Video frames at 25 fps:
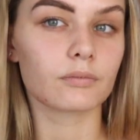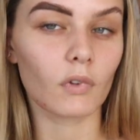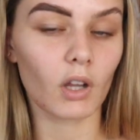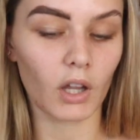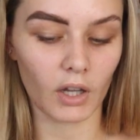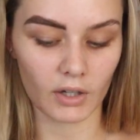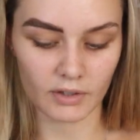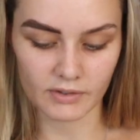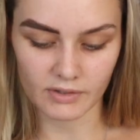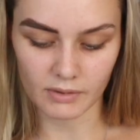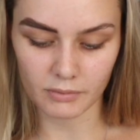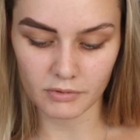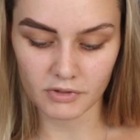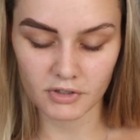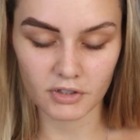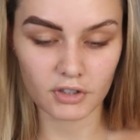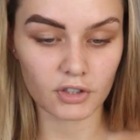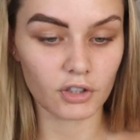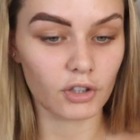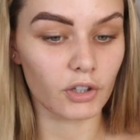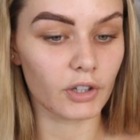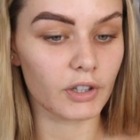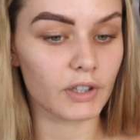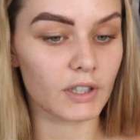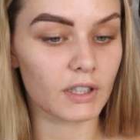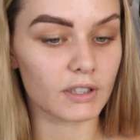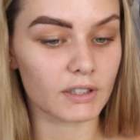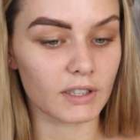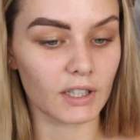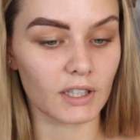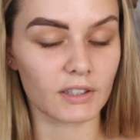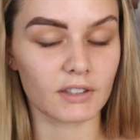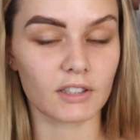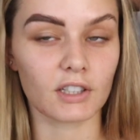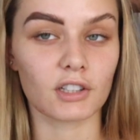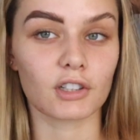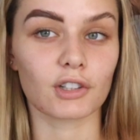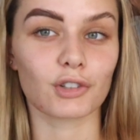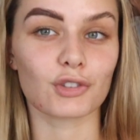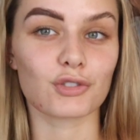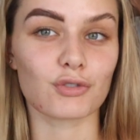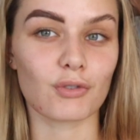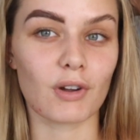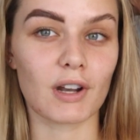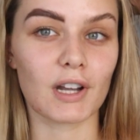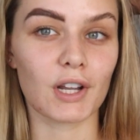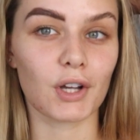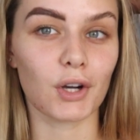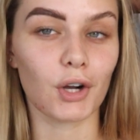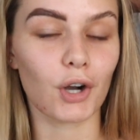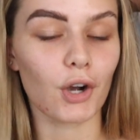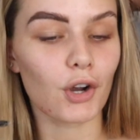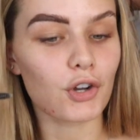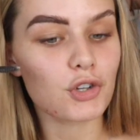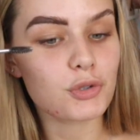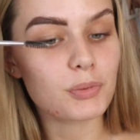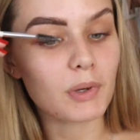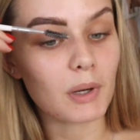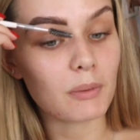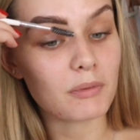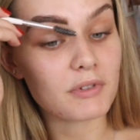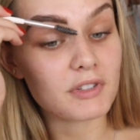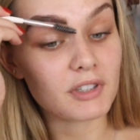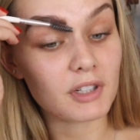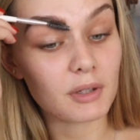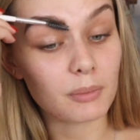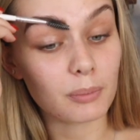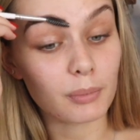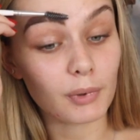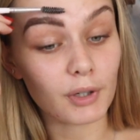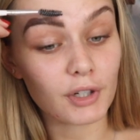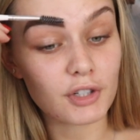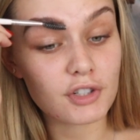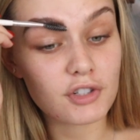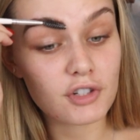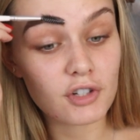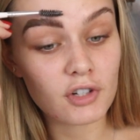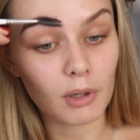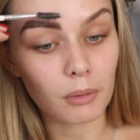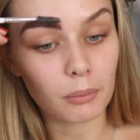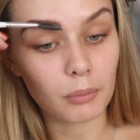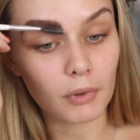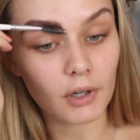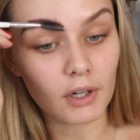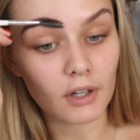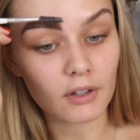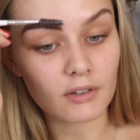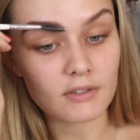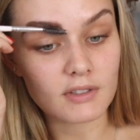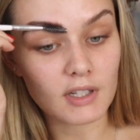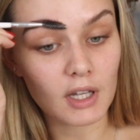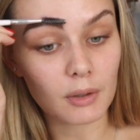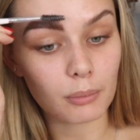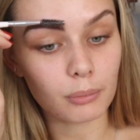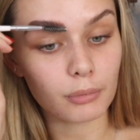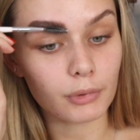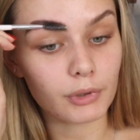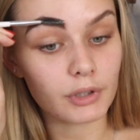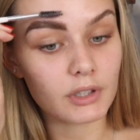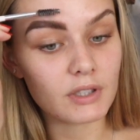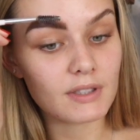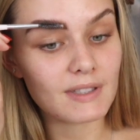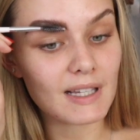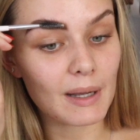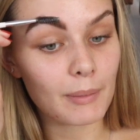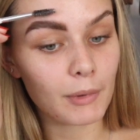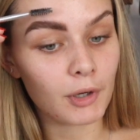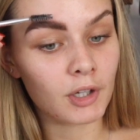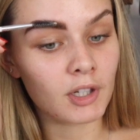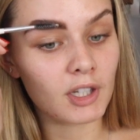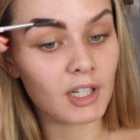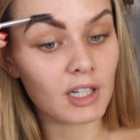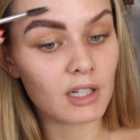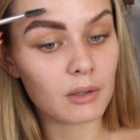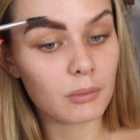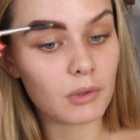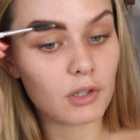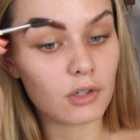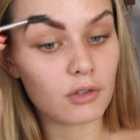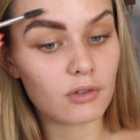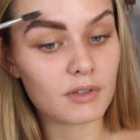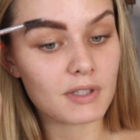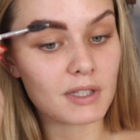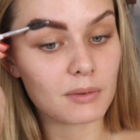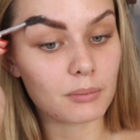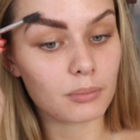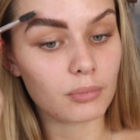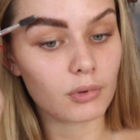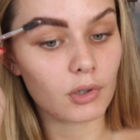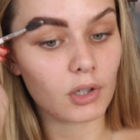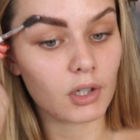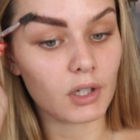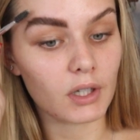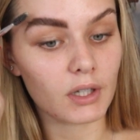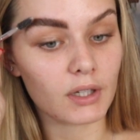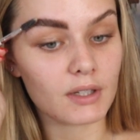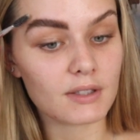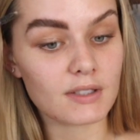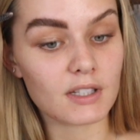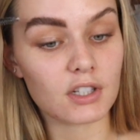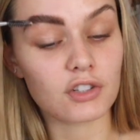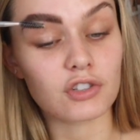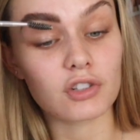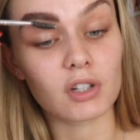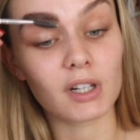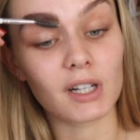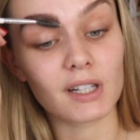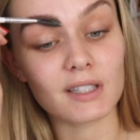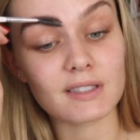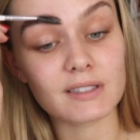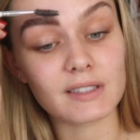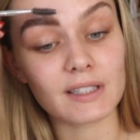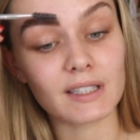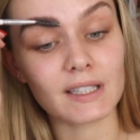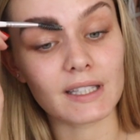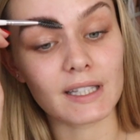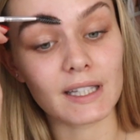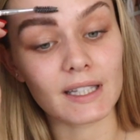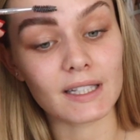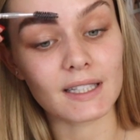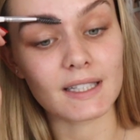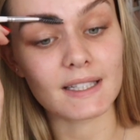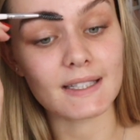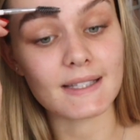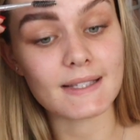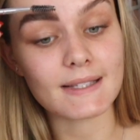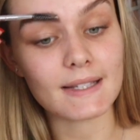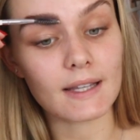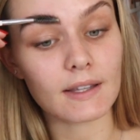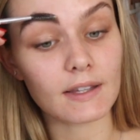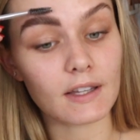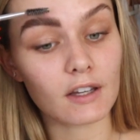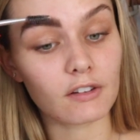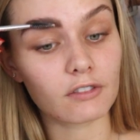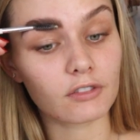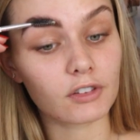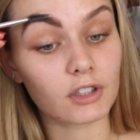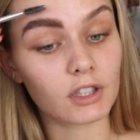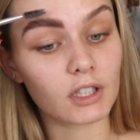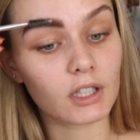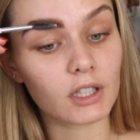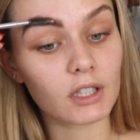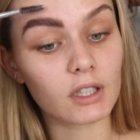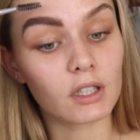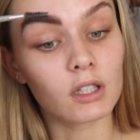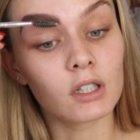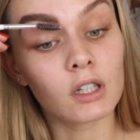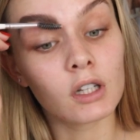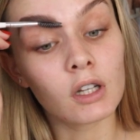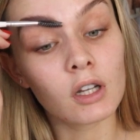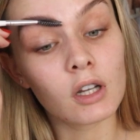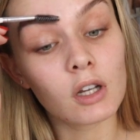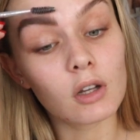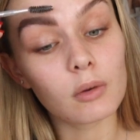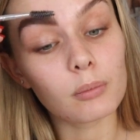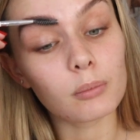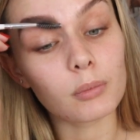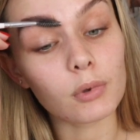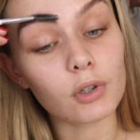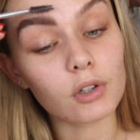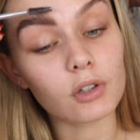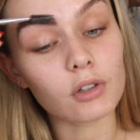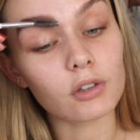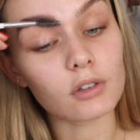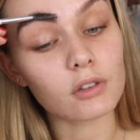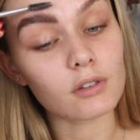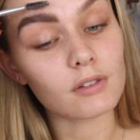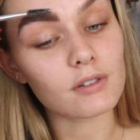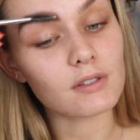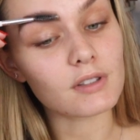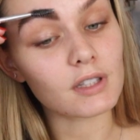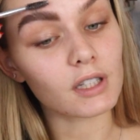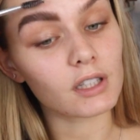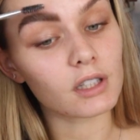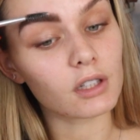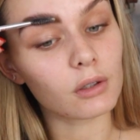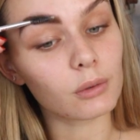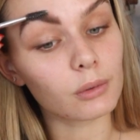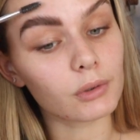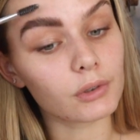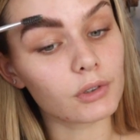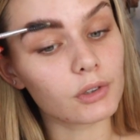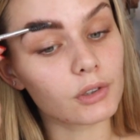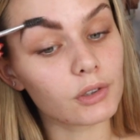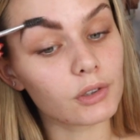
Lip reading: Okay, so I'm just gonna go in like that. That looks really harsh, but I'm just gonna brush my brows upwards. I'm only gonna be using products that you guys can get in South Africa, because I don't want